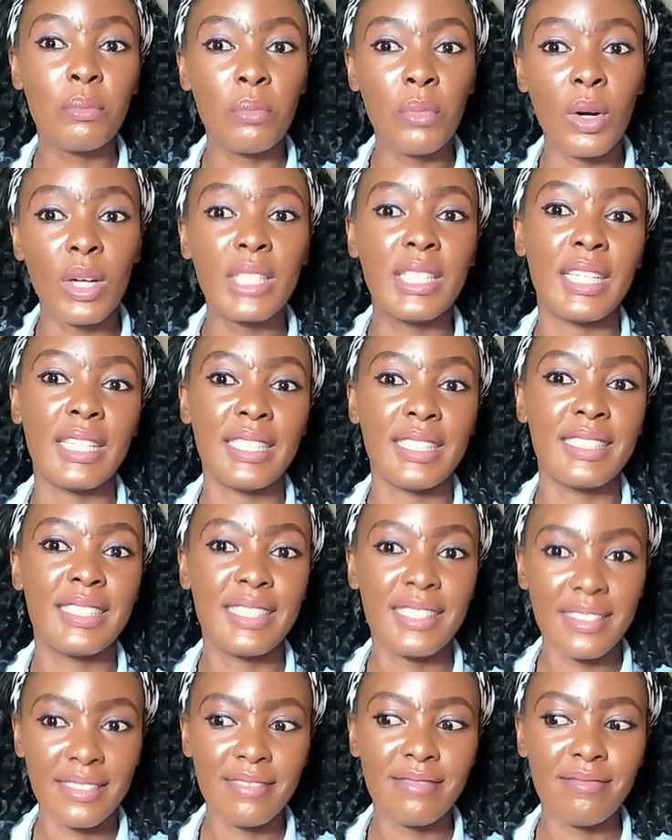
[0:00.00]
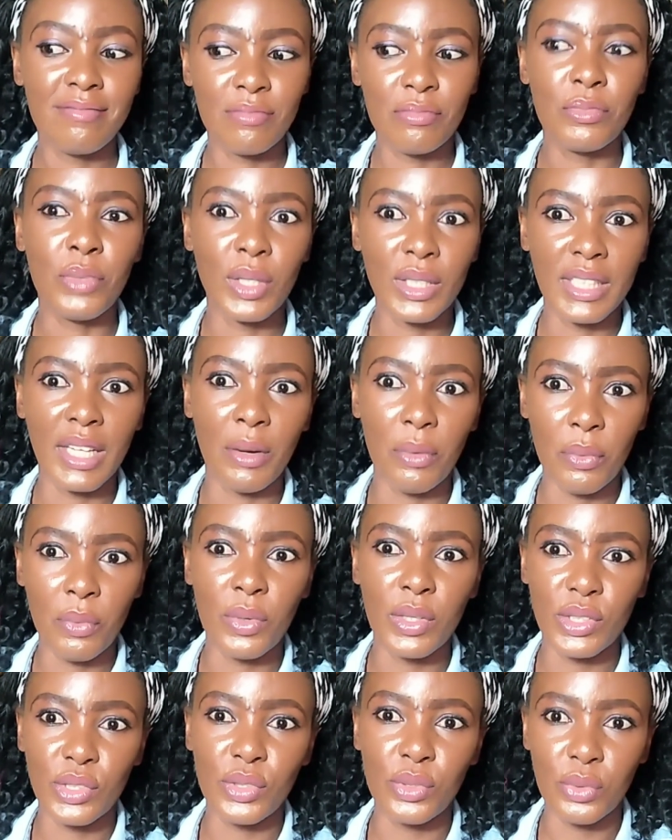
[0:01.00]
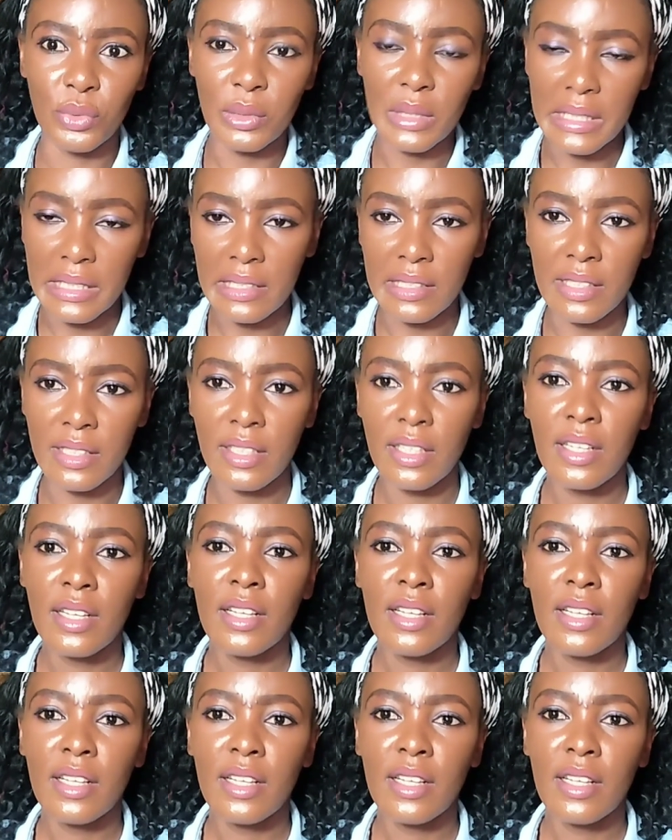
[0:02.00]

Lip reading: more than what you need,